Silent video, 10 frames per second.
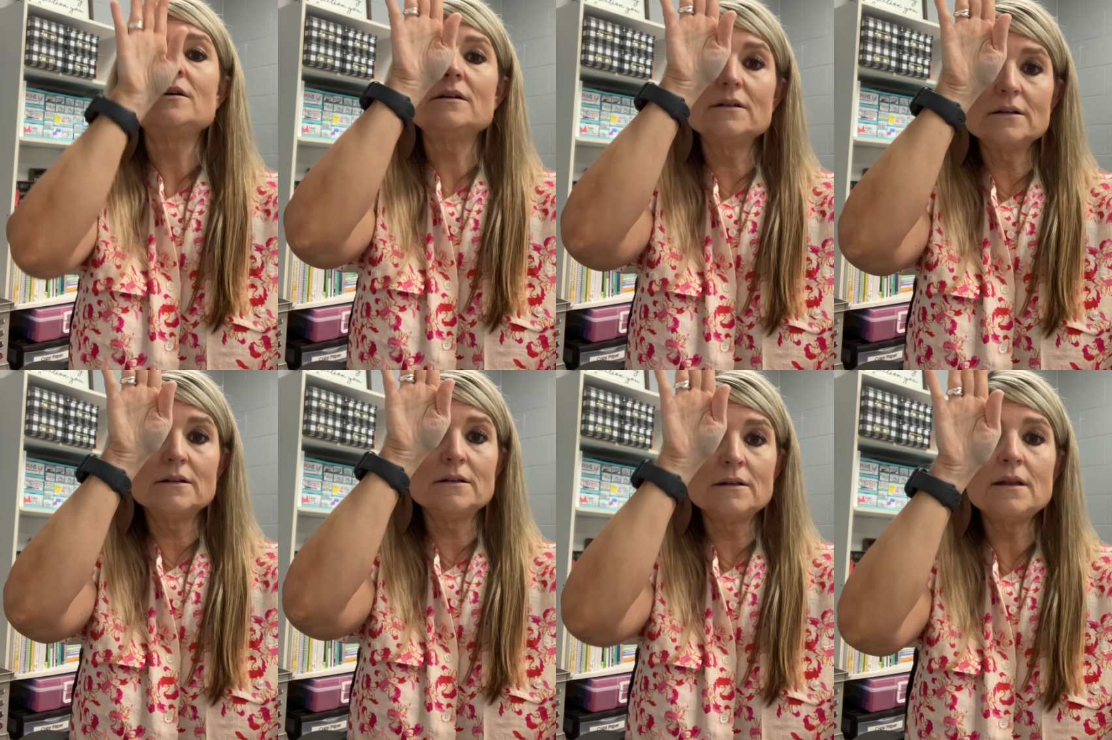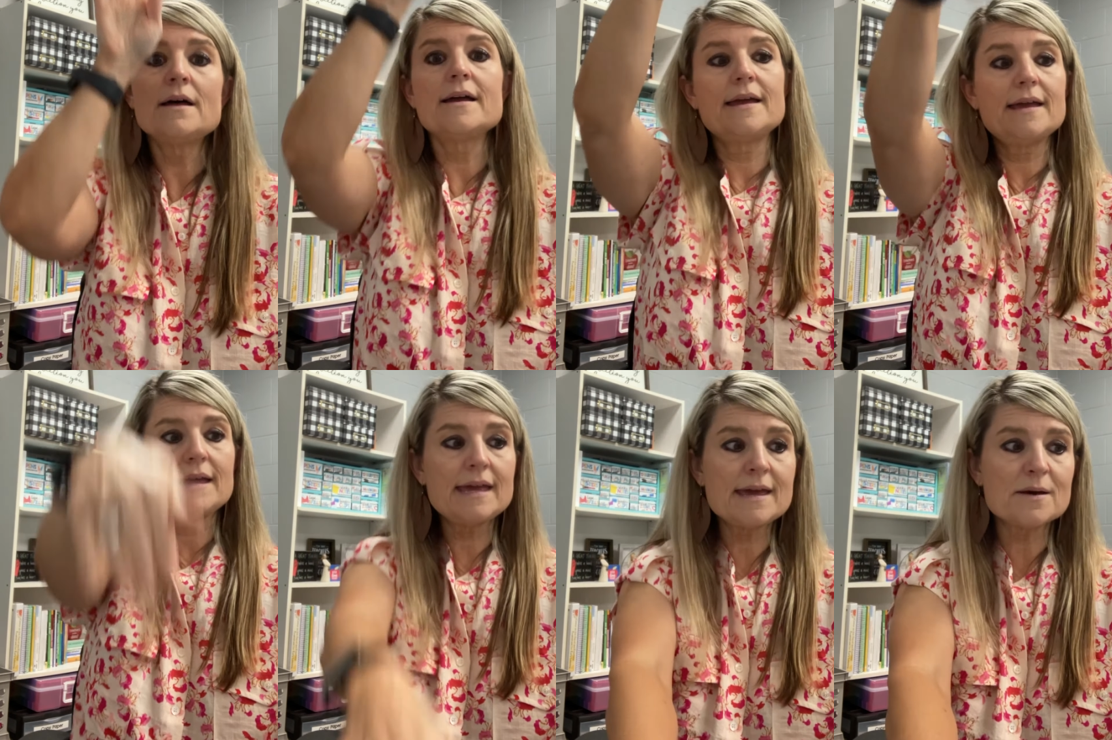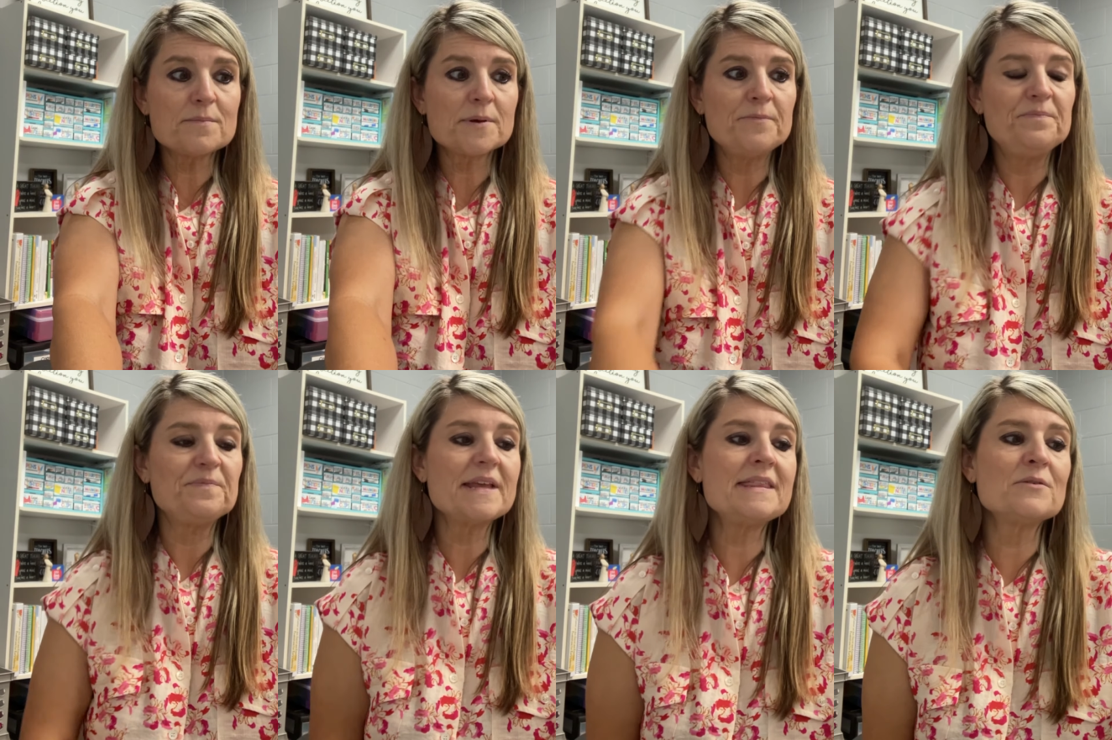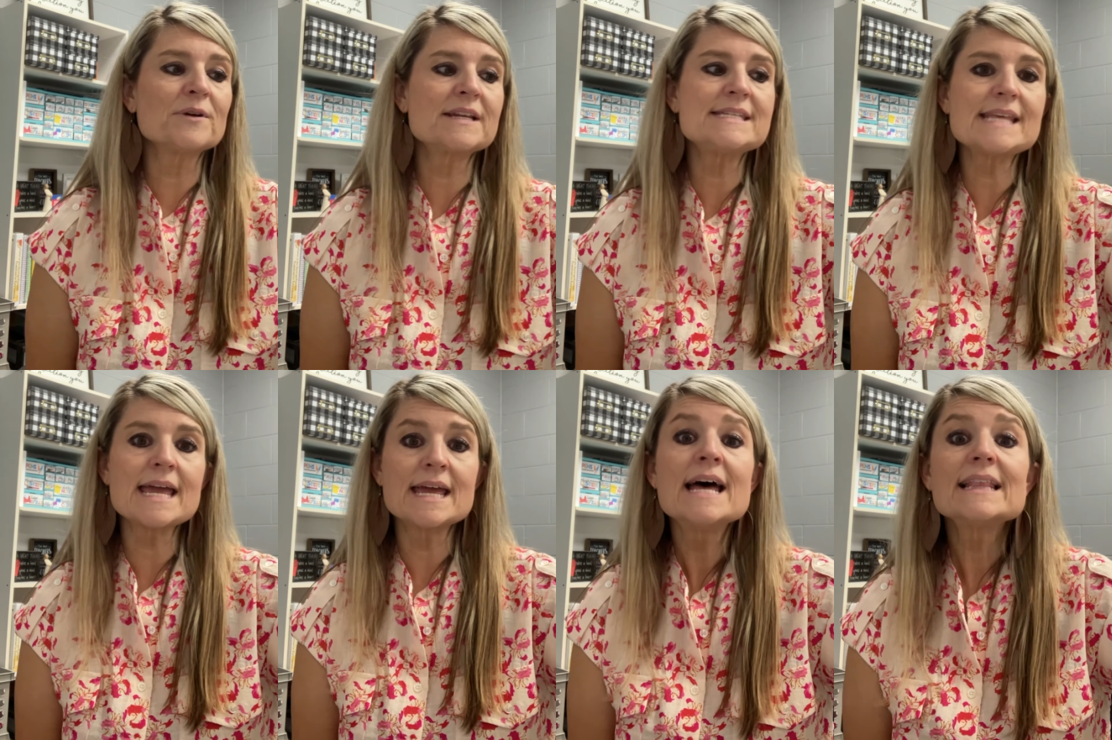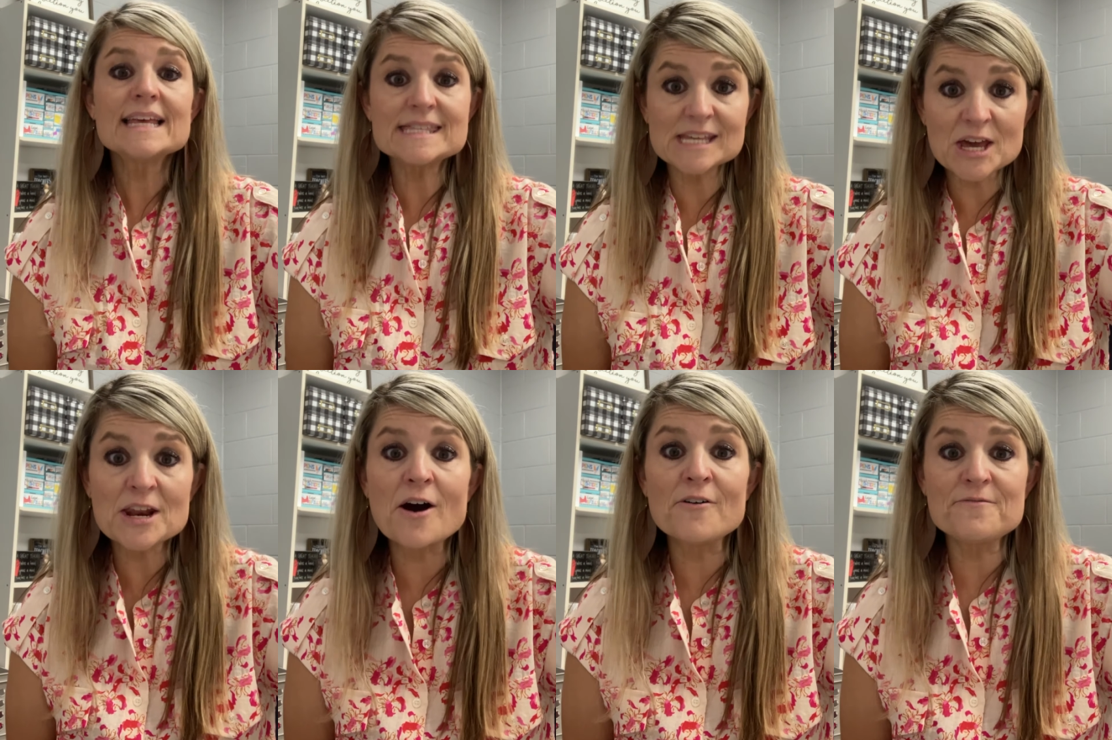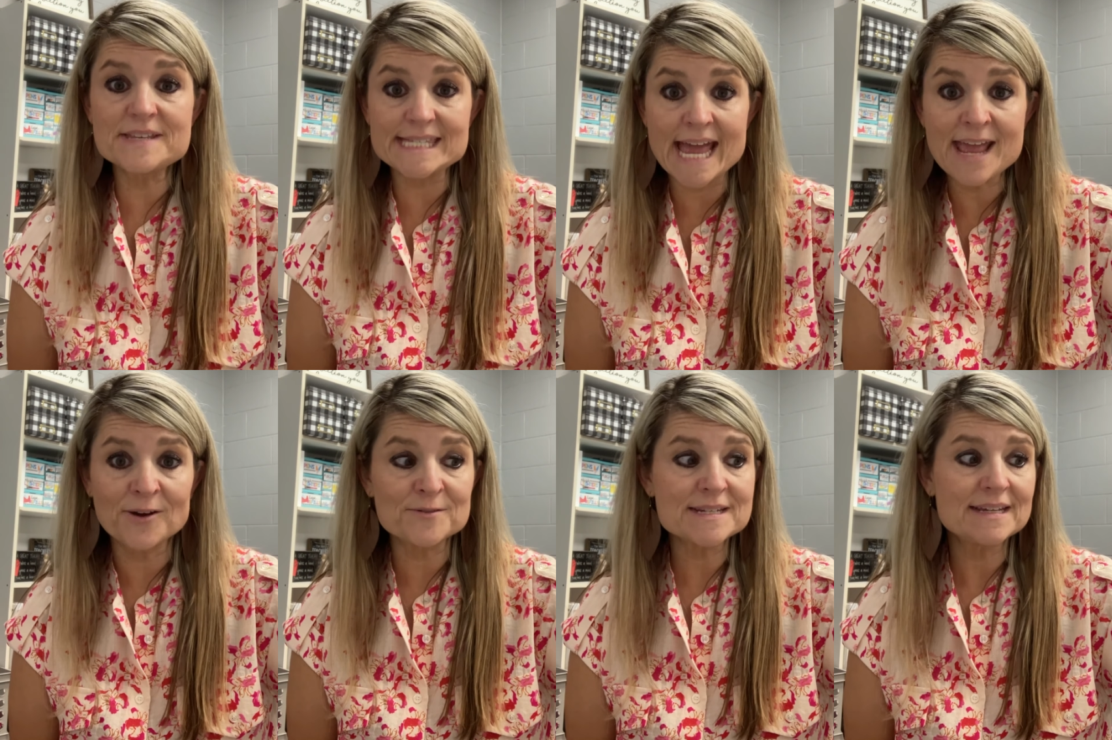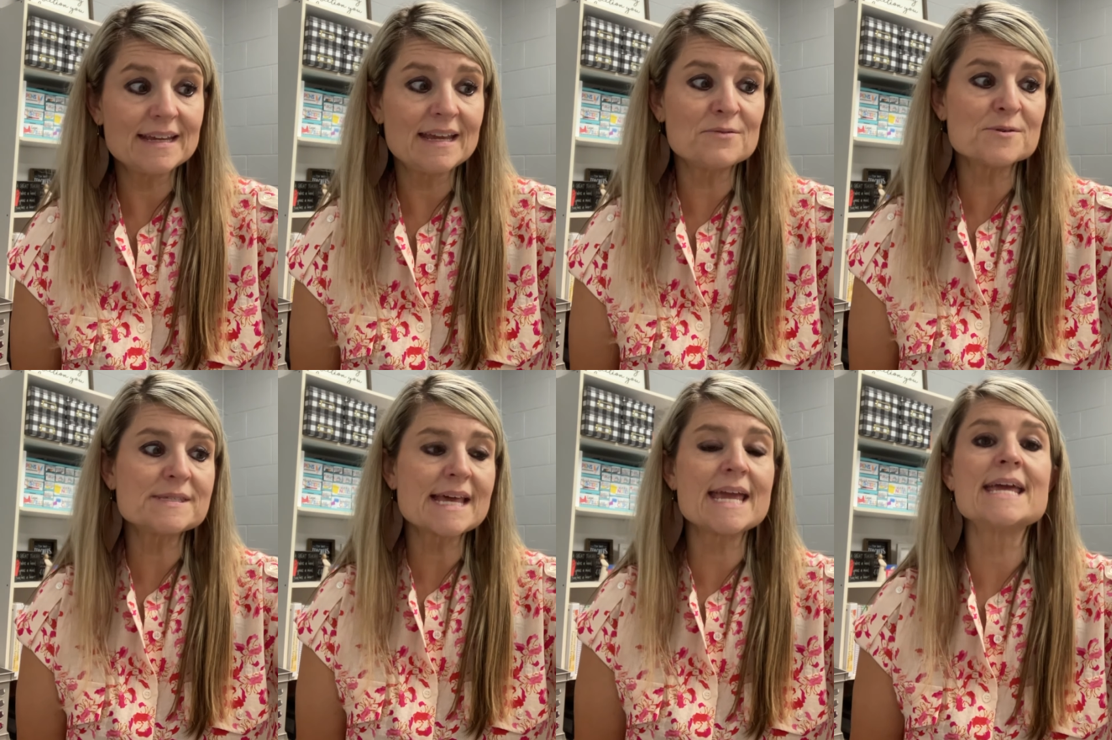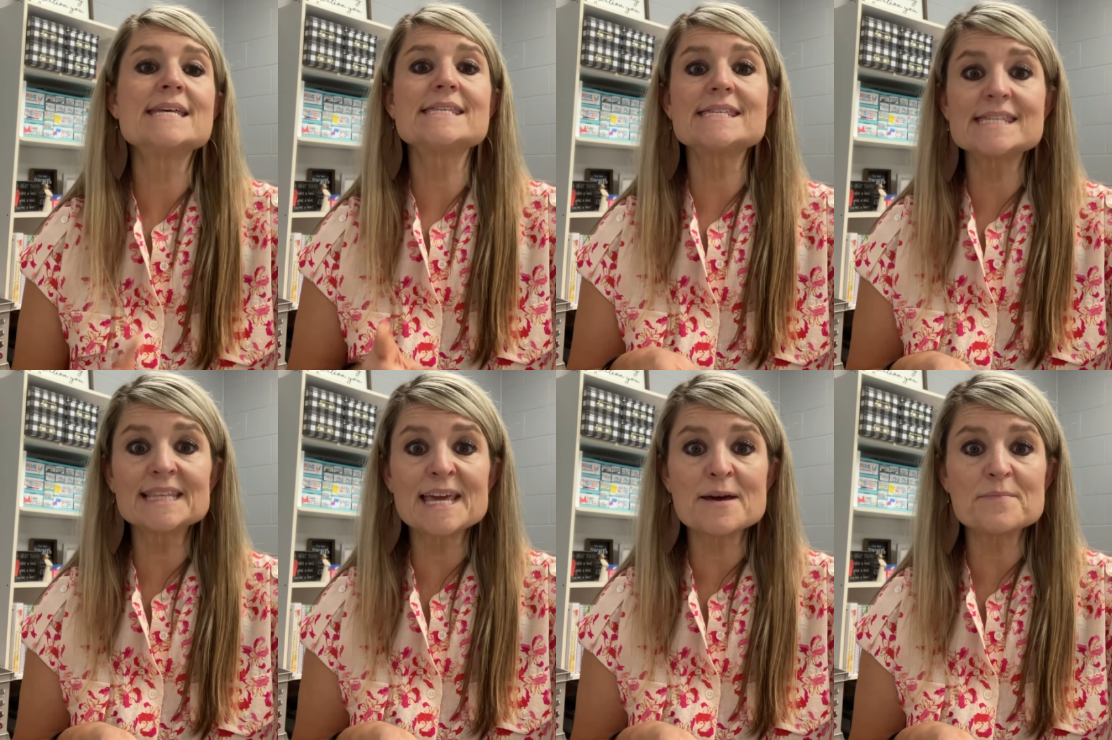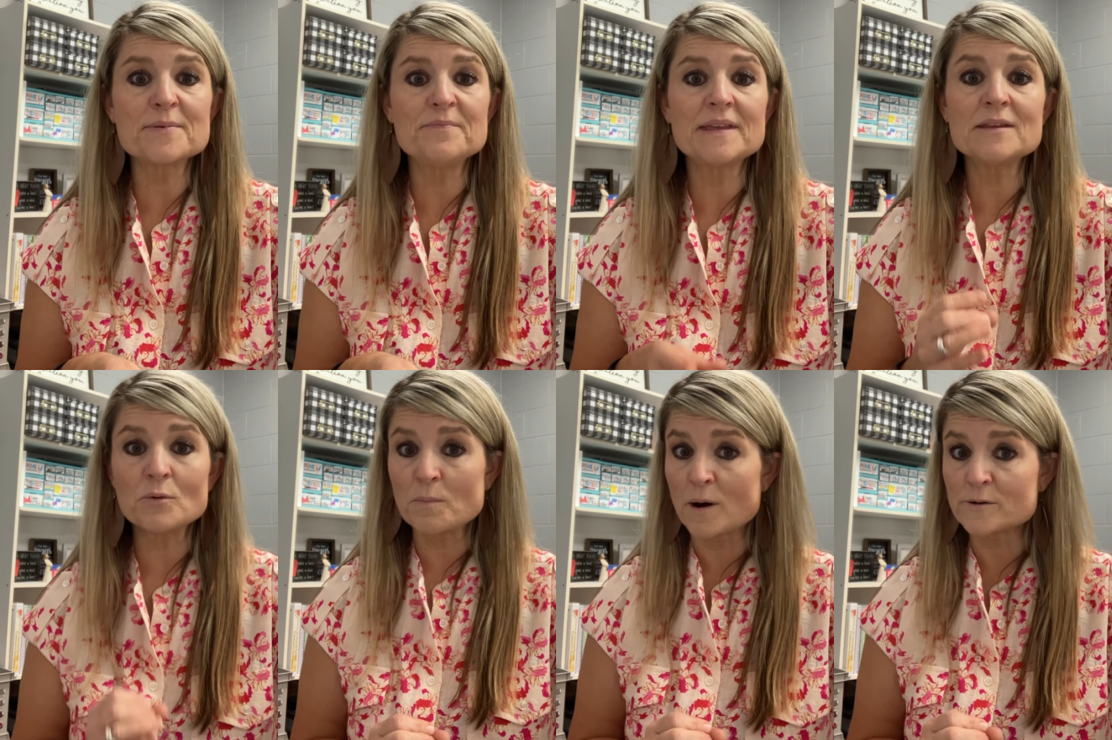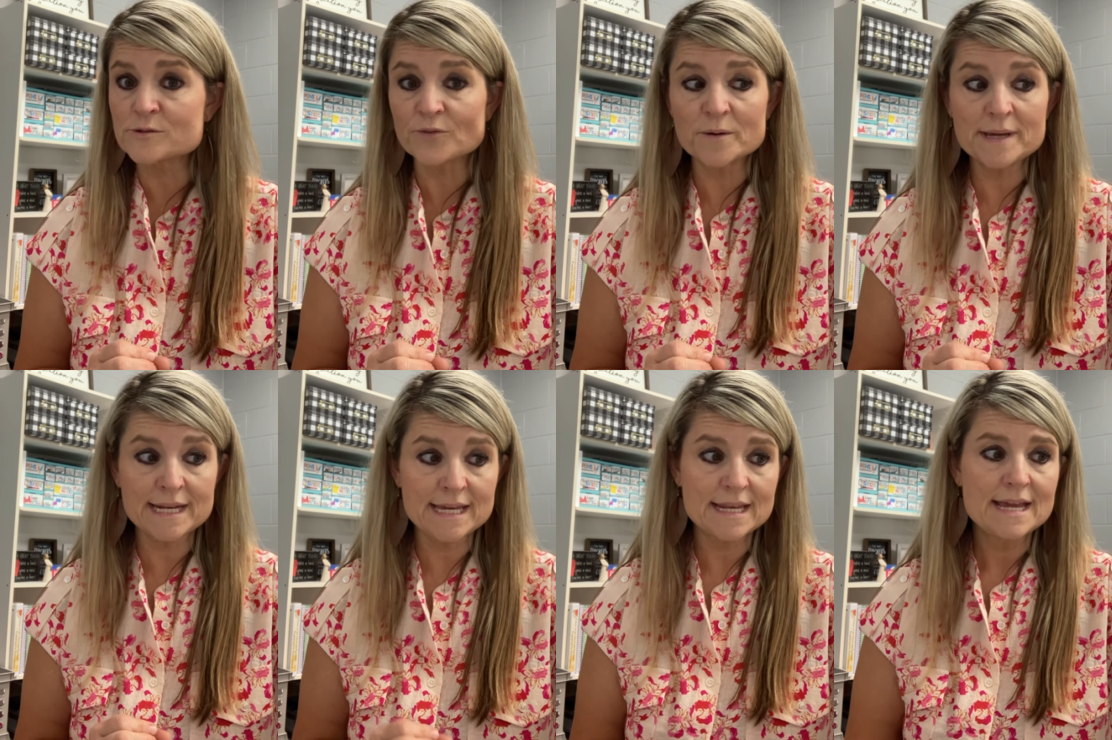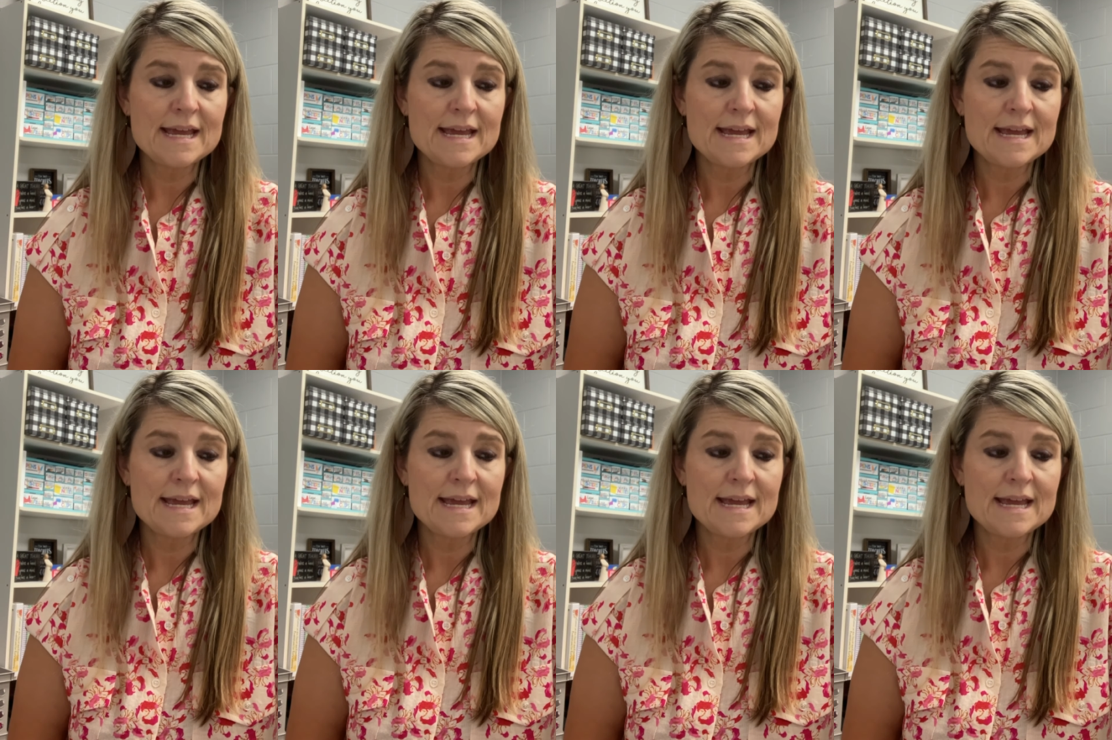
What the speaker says: ol, ip. And then we're going to say, let's cut off the sound. And we'll say, slip. And then we'll pause for a minute.